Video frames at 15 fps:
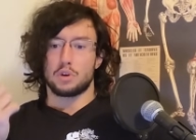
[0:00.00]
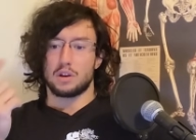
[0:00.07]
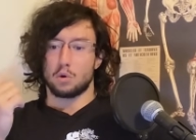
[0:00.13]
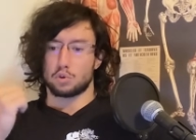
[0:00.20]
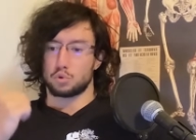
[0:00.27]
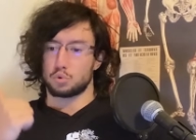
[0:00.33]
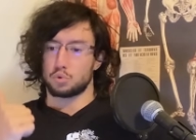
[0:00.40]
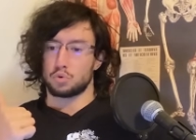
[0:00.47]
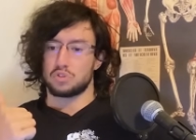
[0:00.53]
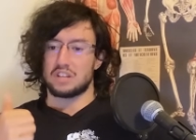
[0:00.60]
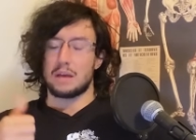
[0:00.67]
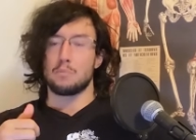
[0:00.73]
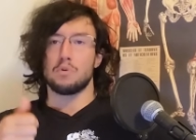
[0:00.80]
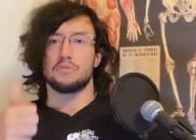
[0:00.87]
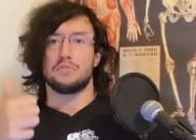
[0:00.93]
You can also do the
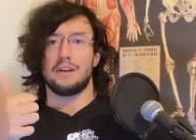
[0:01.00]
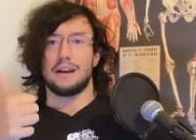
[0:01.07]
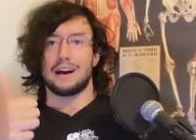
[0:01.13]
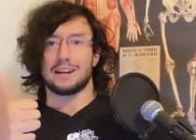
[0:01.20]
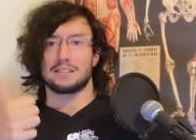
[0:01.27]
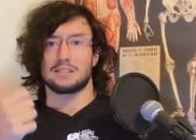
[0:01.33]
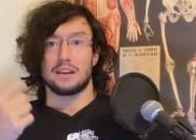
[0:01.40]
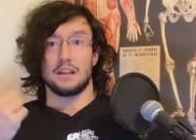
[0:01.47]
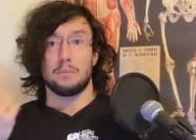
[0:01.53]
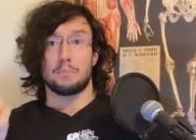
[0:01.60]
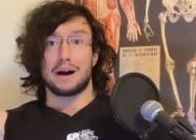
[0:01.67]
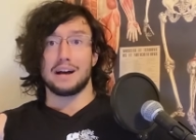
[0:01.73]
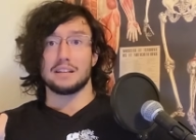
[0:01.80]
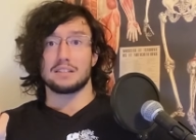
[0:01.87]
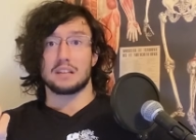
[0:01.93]
same with lats and
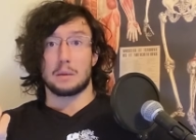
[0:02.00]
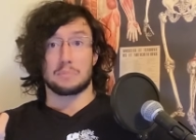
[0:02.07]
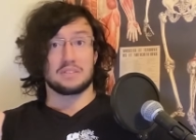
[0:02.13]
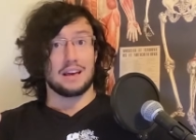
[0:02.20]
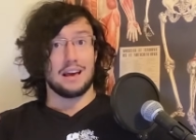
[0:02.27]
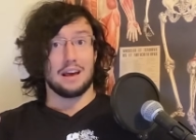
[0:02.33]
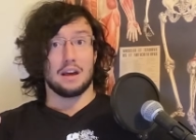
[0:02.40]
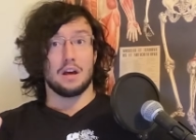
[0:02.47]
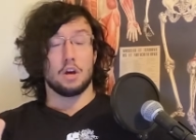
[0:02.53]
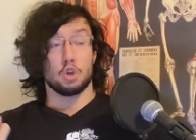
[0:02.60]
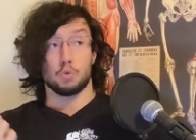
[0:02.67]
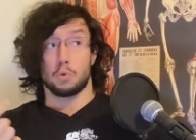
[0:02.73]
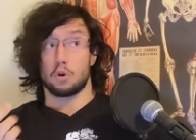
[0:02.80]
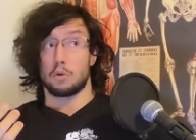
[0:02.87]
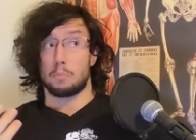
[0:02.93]
biceps. Hey,
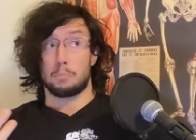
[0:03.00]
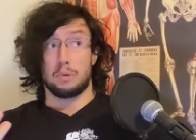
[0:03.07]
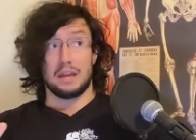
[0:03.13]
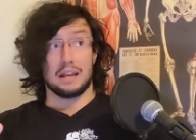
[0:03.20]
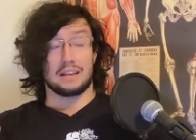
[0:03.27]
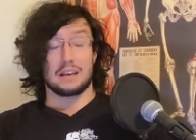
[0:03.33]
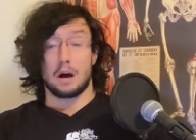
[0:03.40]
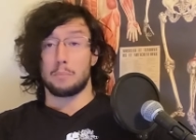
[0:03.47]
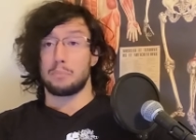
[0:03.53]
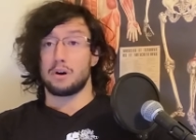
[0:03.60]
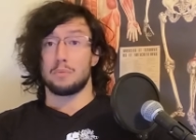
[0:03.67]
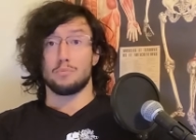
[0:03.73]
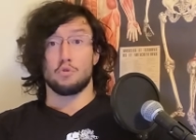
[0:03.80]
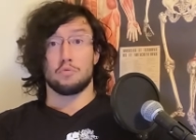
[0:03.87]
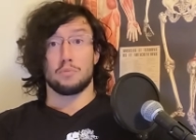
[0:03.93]
you want a big
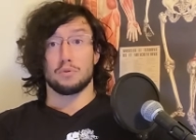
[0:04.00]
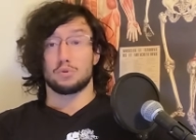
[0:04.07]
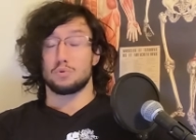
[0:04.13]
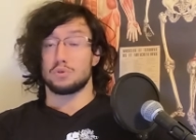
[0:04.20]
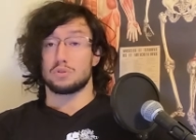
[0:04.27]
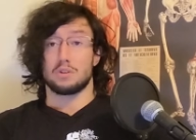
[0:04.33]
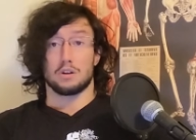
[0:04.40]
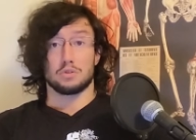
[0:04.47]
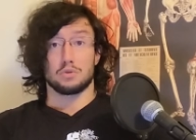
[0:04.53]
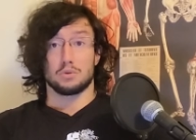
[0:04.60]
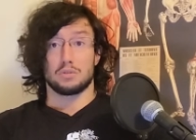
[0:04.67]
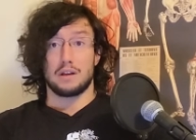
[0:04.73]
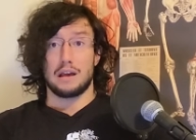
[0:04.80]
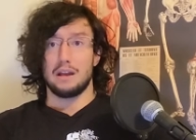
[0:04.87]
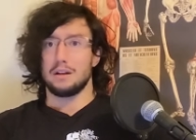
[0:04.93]
compound movement to start
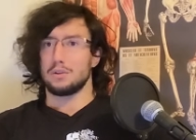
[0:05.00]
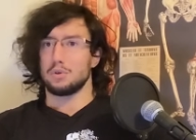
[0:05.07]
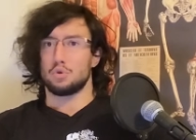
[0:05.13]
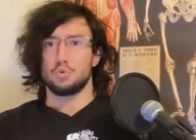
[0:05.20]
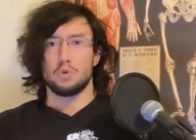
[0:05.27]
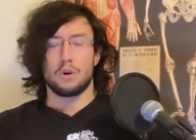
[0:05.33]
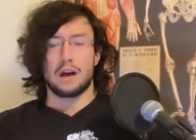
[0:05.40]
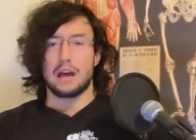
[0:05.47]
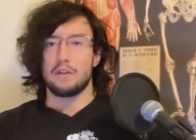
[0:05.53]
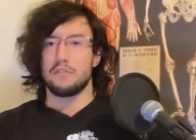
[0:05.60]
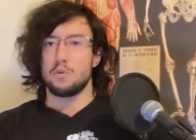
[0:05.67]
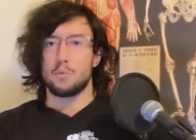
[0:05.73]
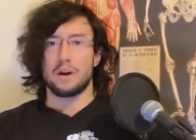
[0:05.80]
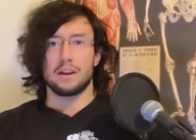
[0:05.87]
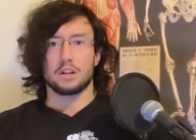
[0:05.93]
your day? Do a
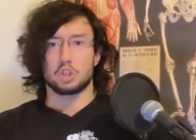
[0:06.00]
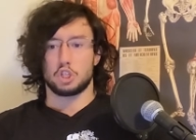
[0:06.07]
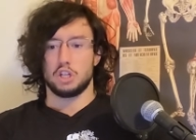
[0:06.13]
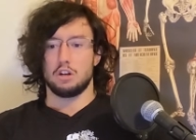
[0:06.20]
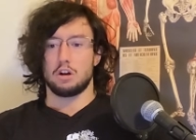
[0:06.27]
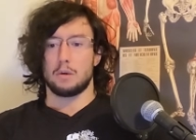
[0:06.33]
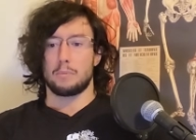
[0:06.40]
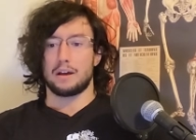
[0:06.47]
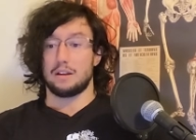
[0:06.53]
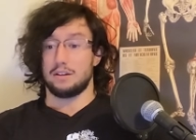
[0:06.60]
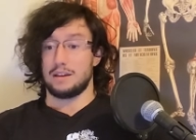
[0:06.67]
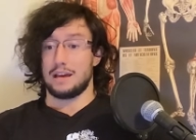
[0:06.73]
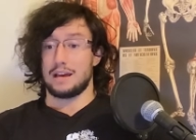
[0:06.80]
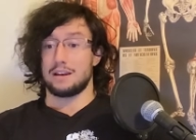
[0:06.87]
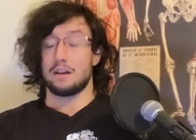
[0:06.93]
heavy weighted chin-up
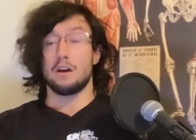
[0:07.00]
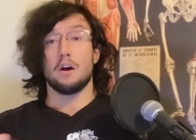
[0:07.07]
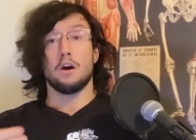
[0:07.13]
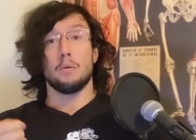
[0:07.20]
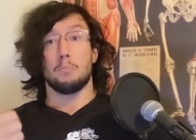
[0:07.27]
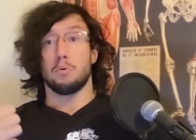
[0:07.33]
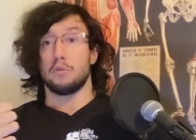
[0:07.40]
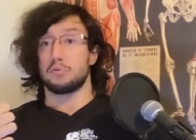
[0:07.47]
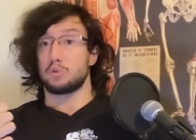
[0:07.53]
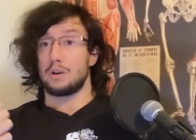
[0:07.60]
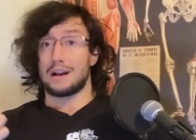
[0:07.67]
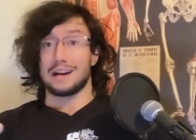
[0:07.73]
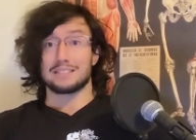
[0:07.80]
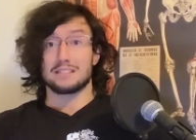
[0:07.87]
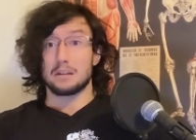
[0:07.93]
and then both the
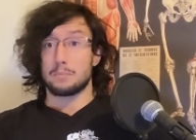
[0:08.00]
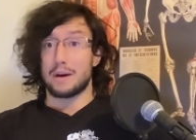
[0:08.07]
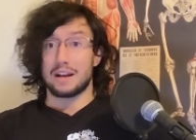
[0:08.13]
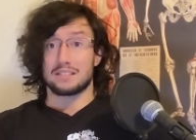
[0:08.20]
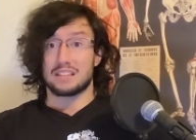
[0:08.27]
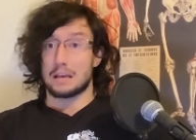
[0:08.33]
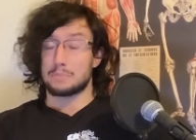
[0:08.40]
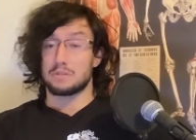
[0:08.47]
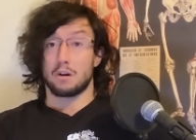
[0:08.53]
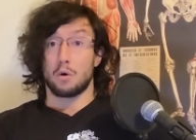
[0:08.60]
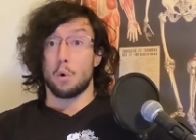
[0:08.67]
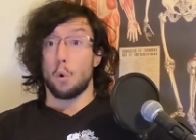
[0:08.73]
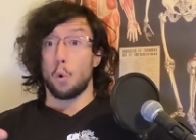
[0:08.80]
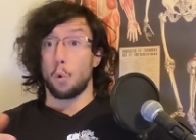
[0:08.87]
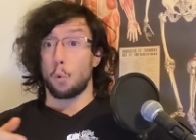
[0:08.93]
lats and biceps are
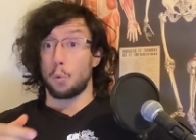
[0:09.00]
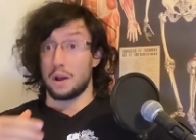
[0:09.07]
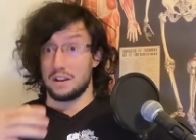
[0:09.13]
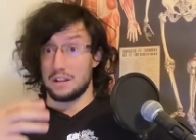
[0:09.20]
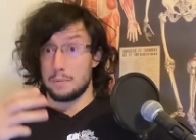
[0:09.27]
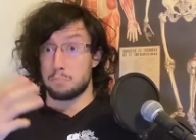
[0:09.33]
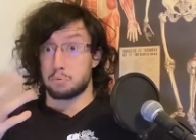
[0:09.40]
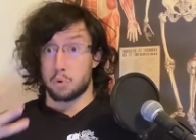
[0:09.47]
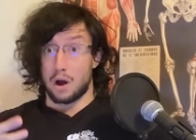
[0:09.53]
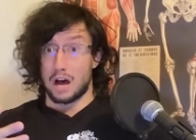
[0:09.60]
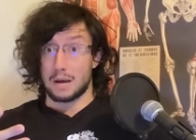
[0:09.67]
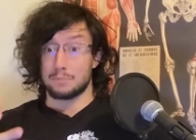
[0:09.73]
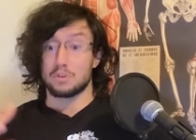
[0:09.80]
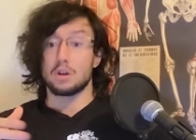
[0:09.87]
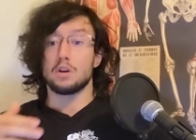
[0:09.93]
already
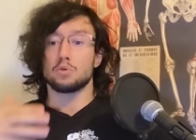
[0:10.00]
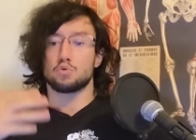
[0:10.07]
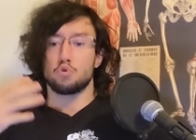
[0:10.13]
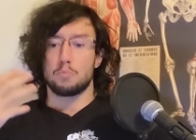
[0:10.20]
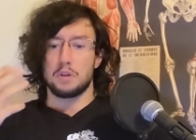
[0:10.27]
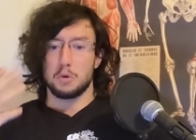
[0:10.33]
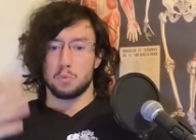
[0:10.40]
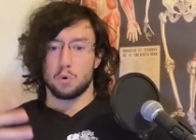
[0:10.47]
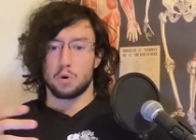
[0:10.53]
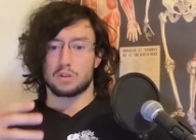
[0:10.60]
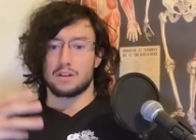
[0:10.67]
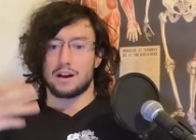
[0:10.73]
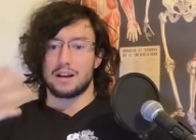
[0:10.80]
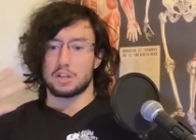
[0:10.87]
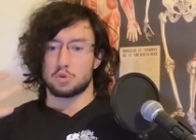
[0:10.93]
primed to be
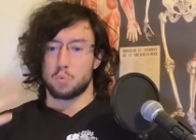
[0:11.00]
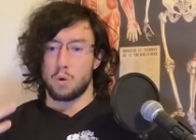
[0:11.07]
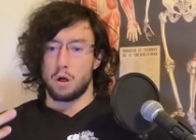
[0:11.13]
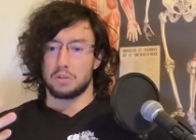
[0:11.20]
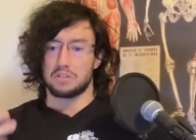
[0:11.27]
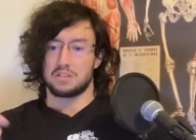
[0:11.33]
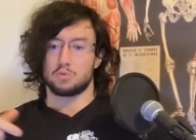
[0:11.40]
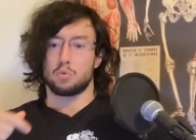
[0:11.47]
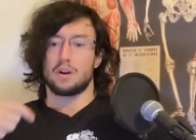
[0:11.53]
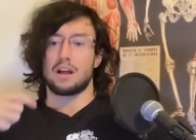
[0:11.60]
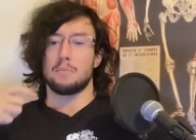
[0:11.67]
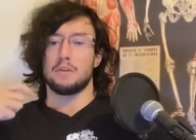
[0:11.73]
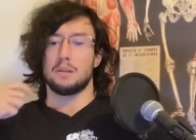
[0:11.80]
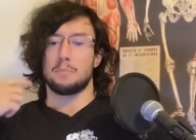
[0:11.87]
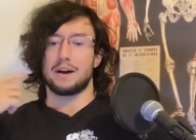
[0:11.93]
worked as well. This is what
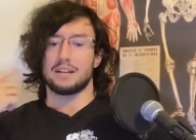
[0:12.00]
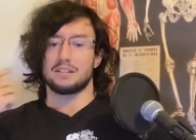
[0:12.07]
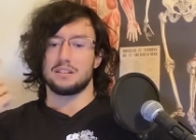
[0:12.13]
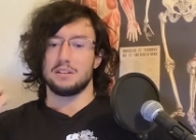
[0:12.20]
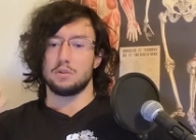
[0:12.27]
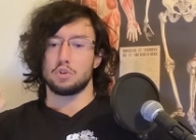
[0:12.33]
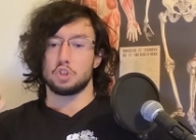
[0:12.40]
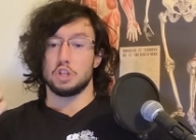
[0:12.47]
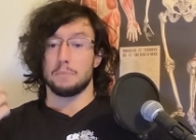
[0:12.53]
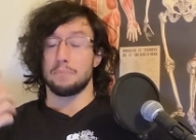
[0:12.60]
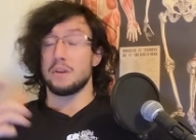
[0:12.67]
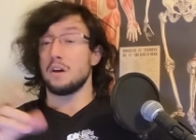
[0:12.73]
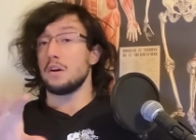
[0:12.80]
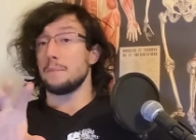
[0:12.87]
I mean by synergy.